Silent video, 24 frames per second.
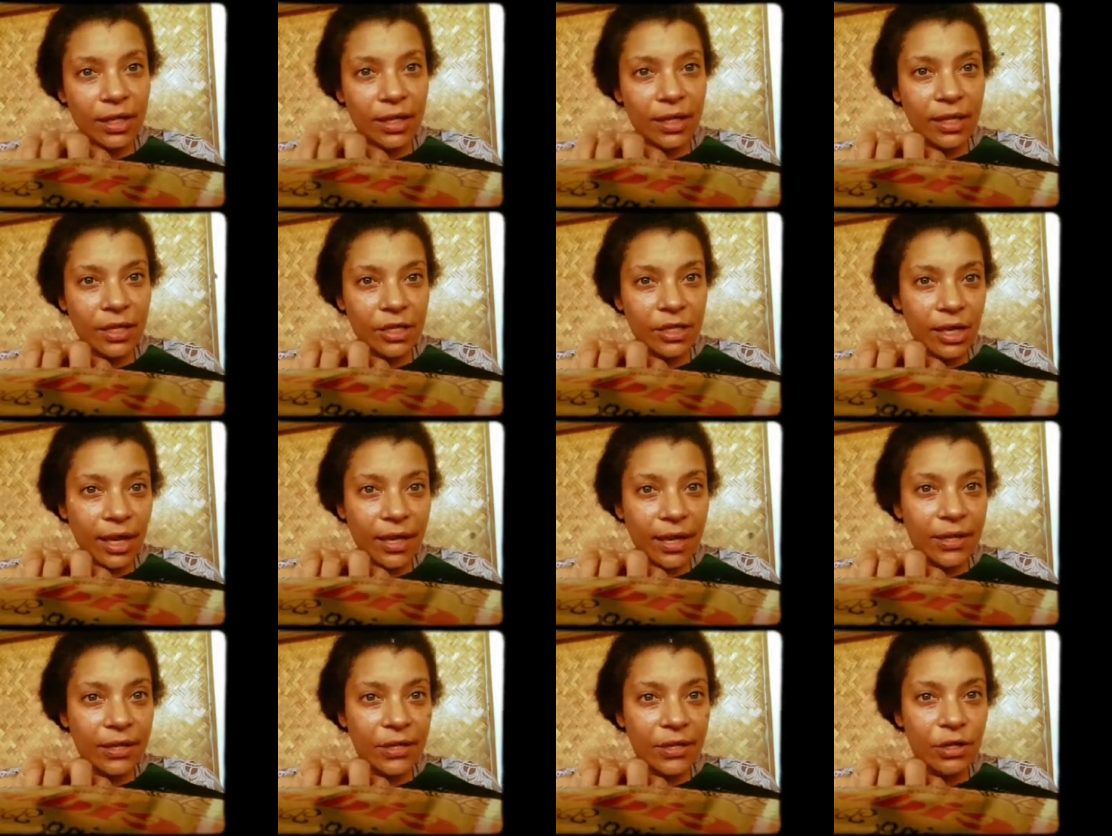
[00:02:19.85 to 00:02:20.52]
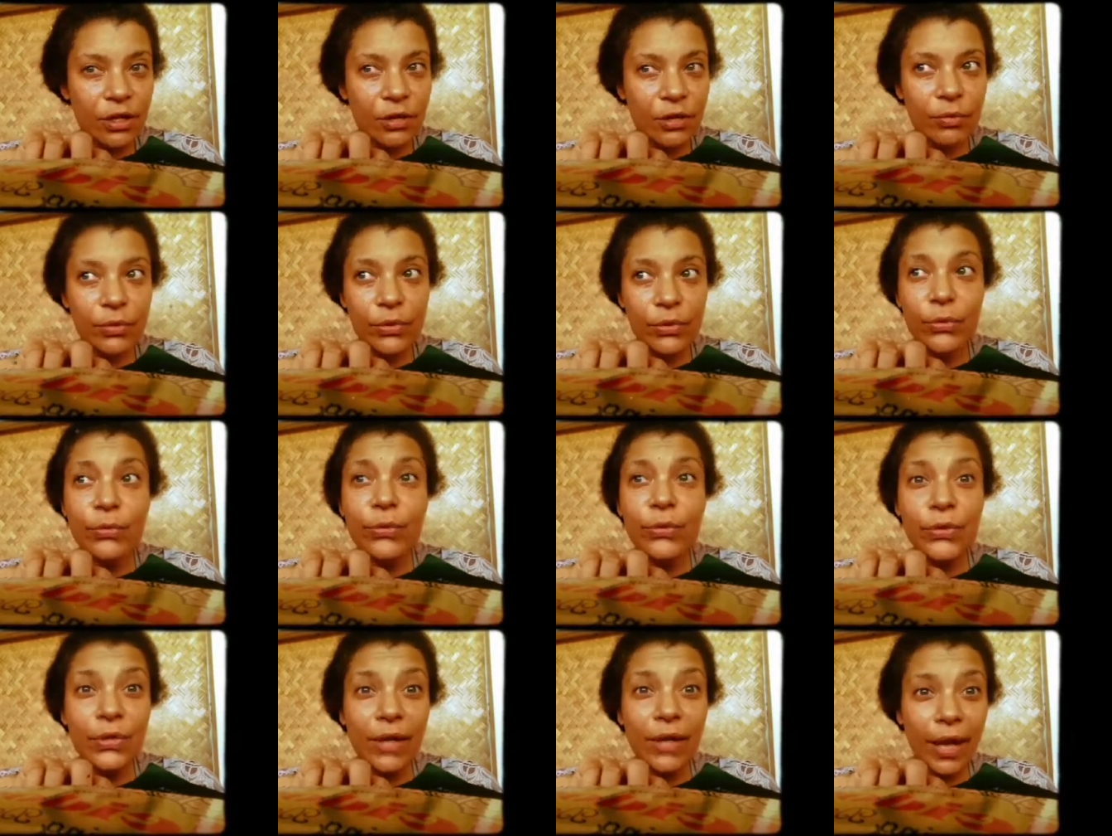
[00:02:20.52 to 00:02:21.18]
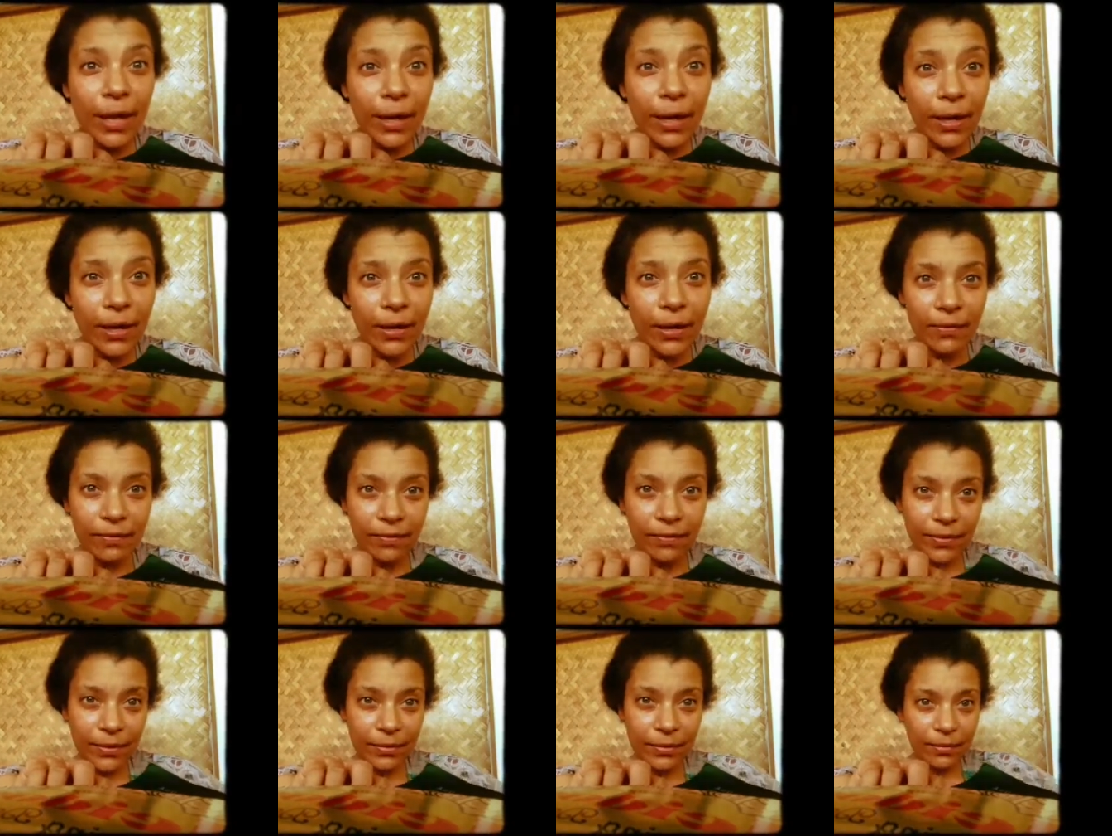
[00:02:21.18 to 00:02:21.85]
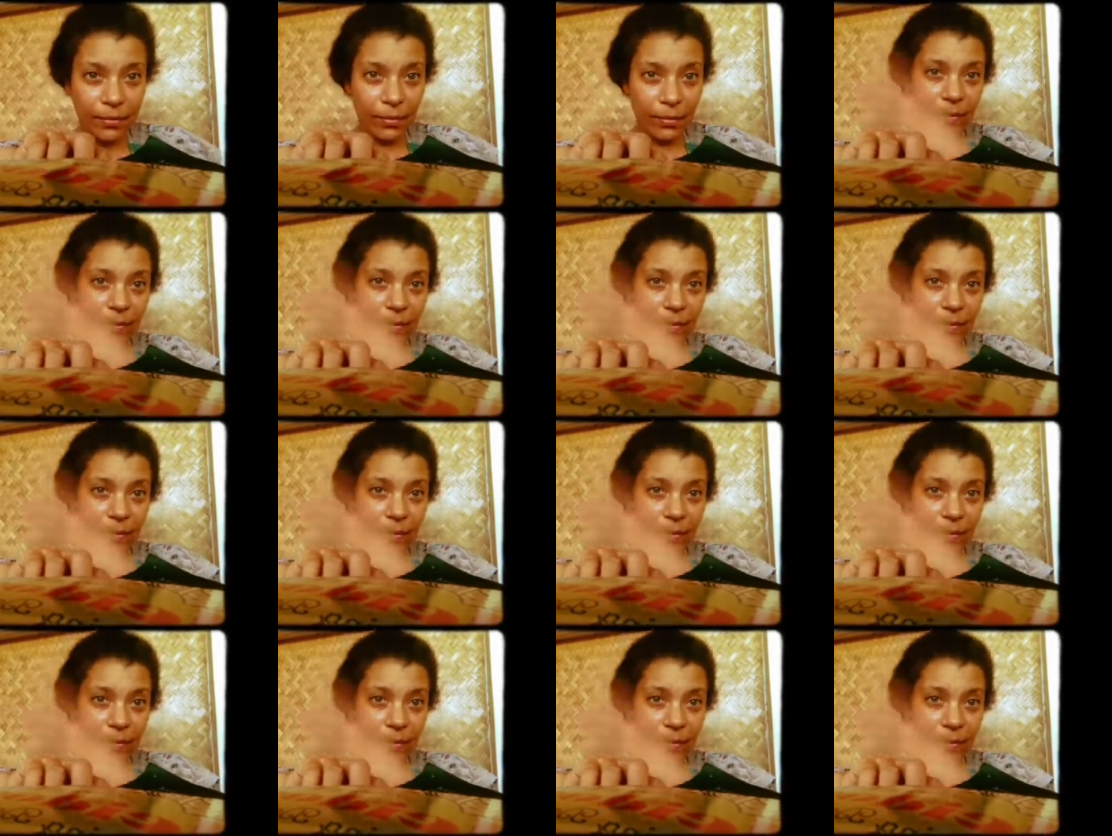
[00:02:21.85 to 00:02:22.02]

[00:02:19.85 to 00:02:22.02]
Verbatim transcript: and the challenge was resolved.